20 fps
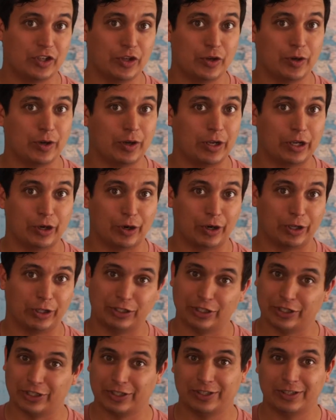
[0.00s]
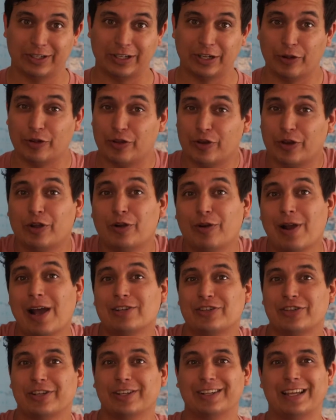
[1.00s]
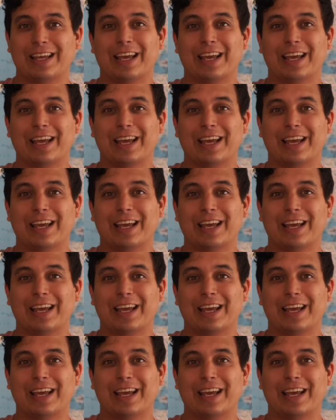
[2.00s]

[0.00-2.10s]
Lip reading: you can crash it.